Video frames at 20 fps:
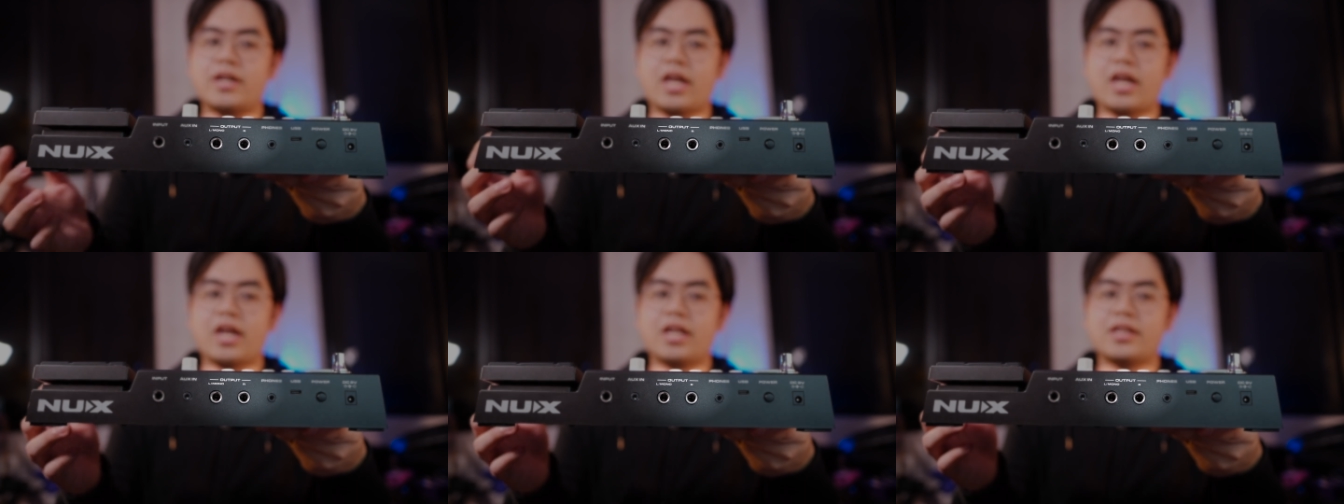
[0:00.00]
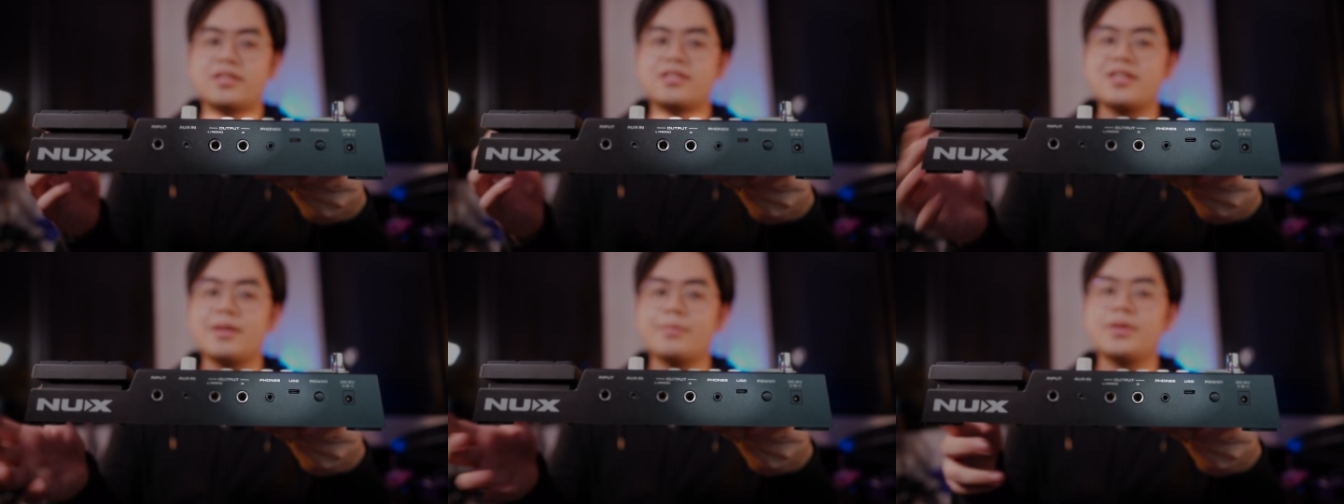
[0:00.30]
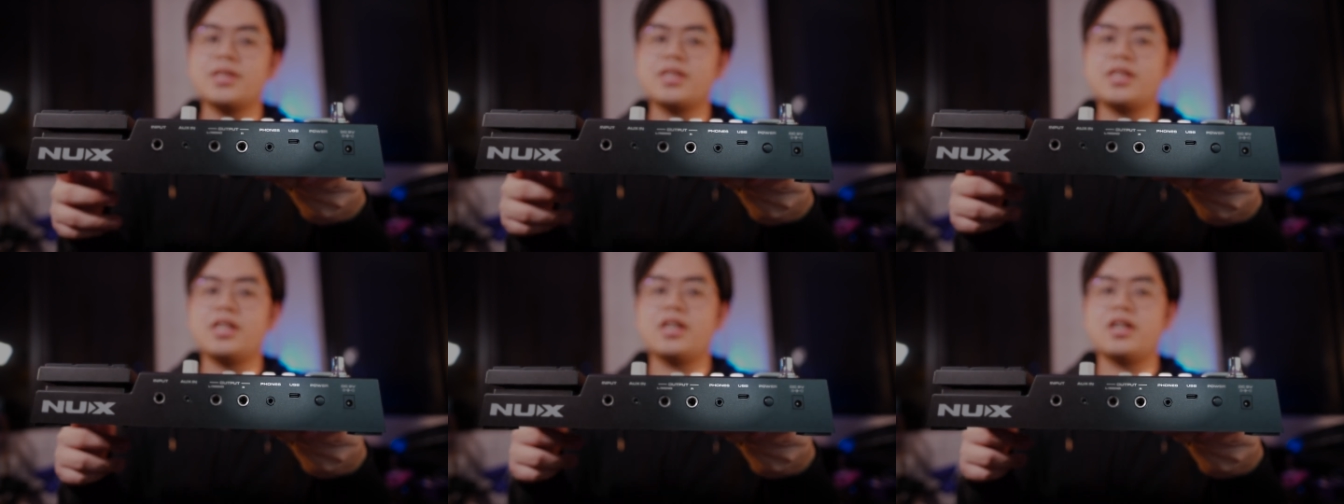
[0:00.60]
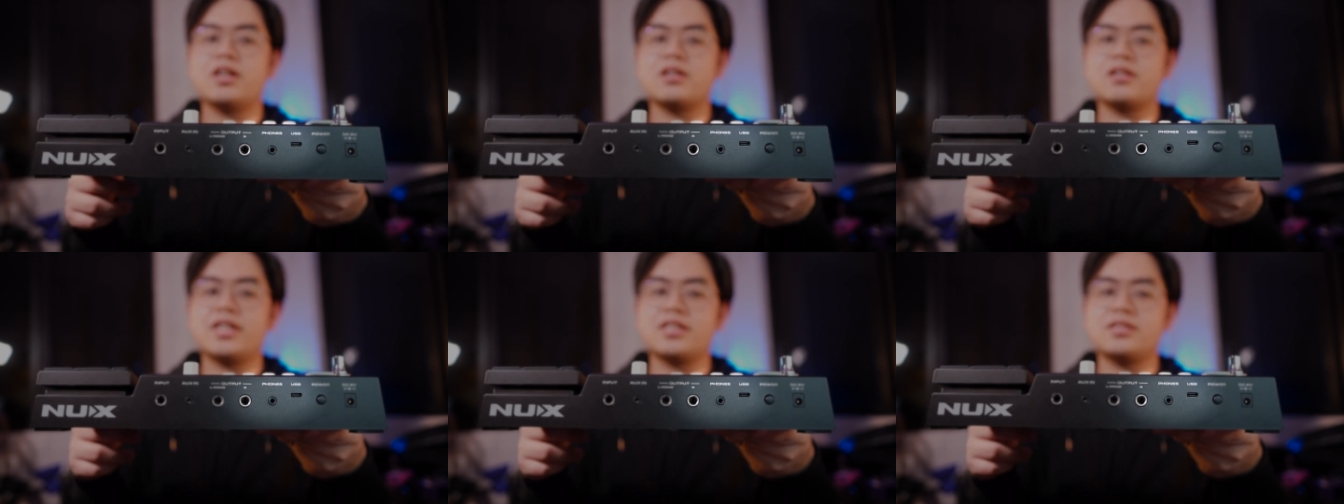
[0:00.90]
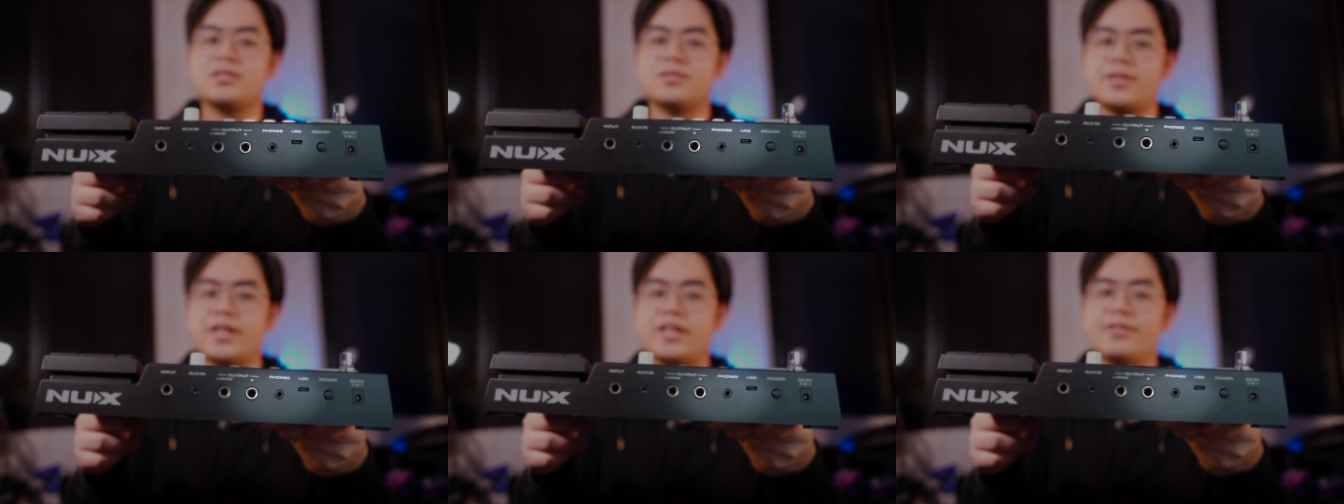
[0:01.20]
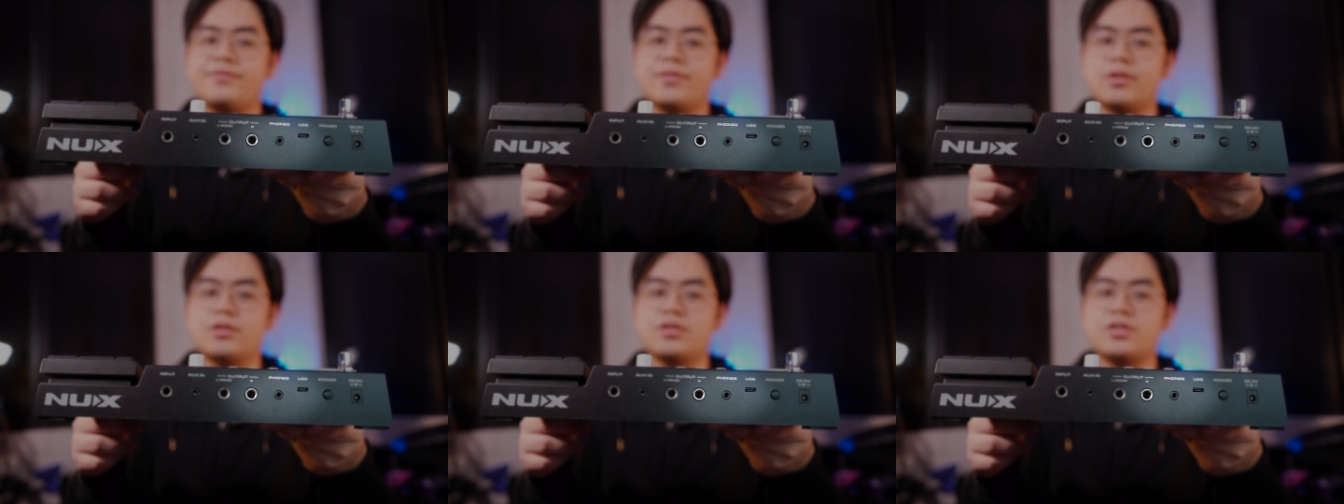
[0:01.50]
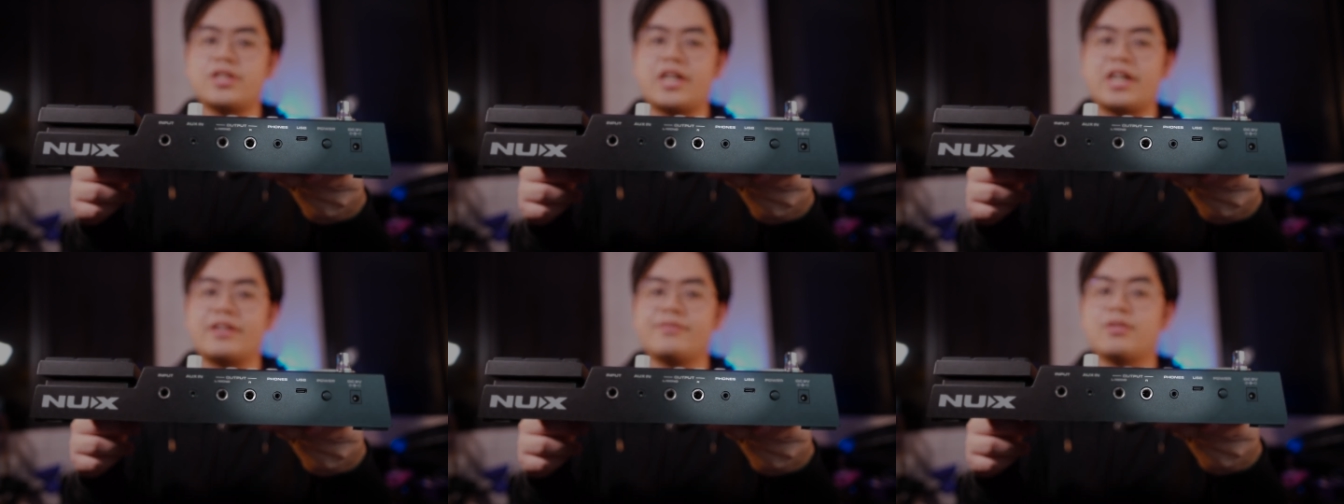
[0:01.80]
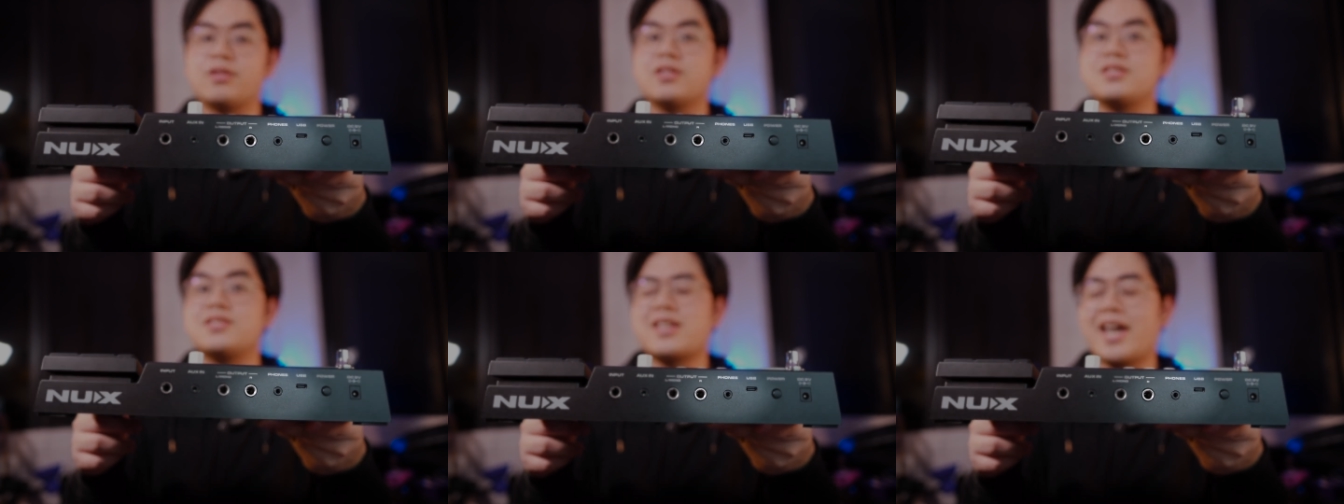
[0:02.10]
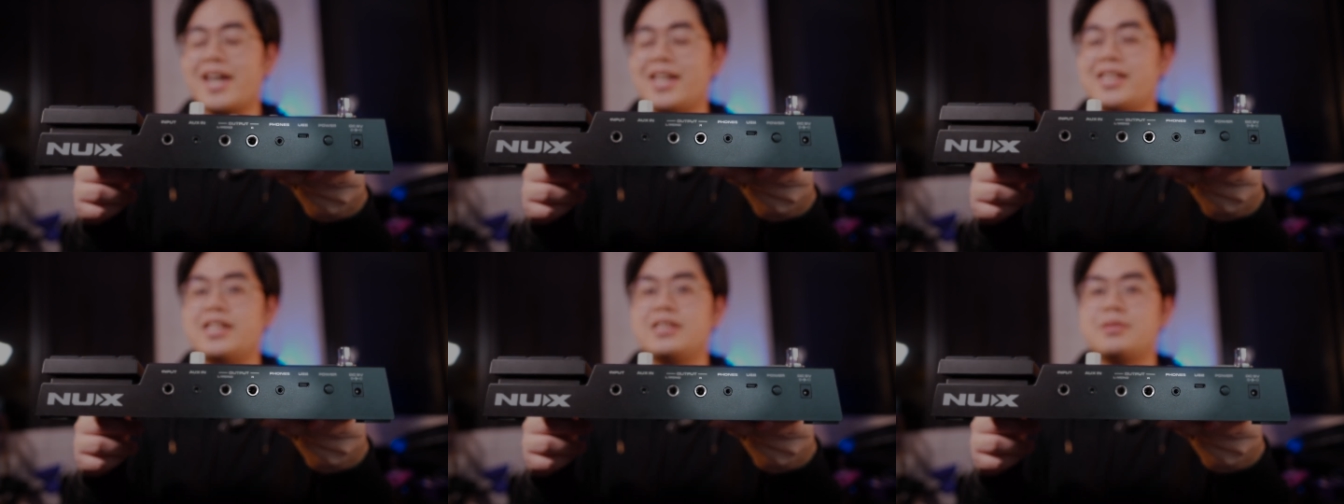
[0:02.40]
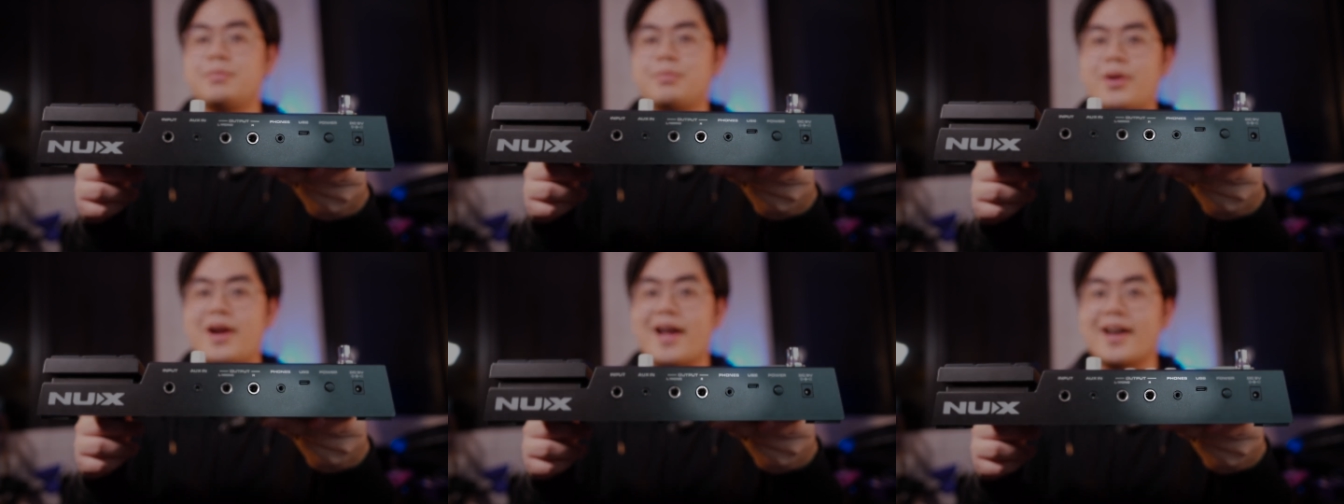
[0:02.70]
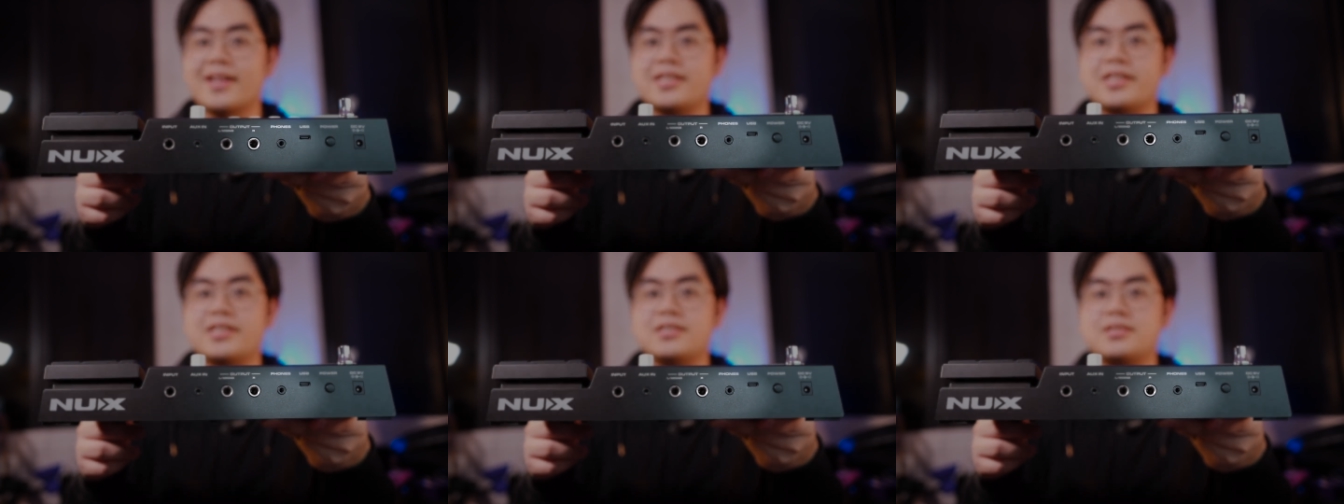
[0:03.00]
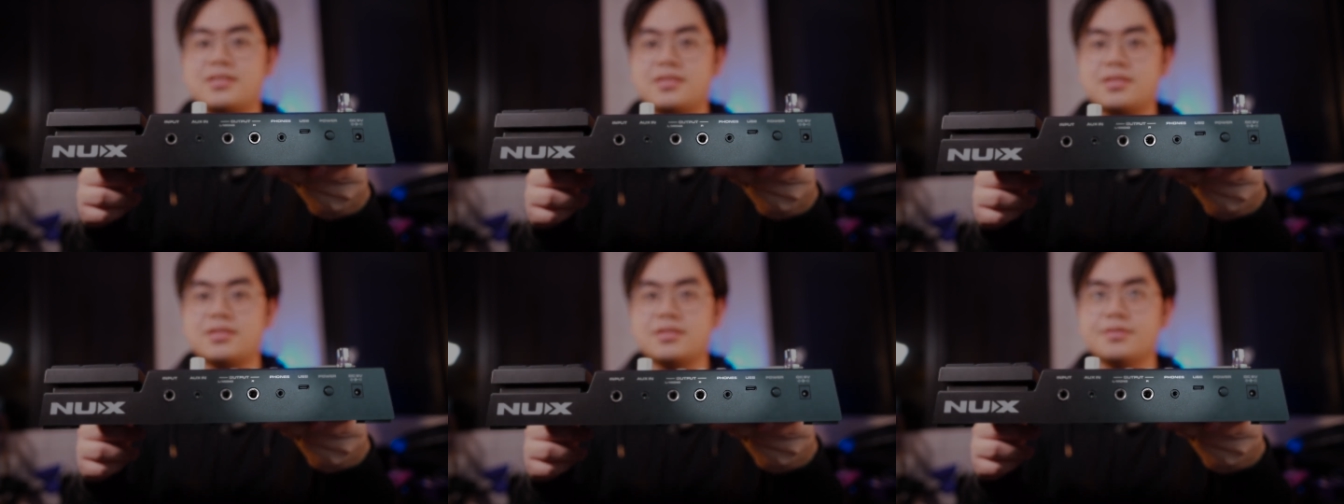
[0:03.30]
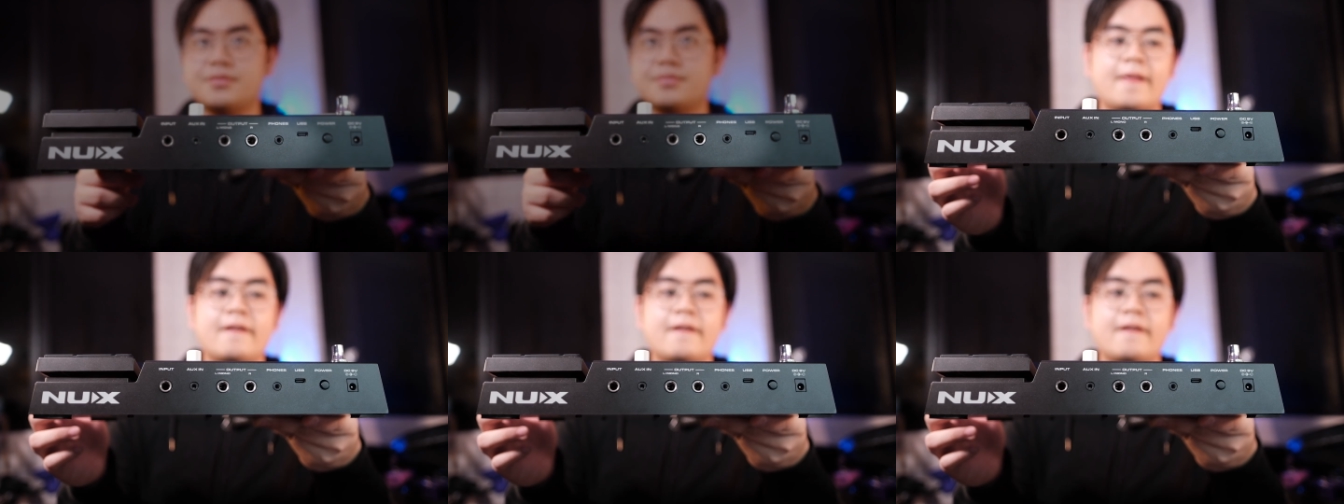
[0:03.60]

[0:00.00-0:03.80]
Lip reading: and a separate TRS headphone jack for silent practice.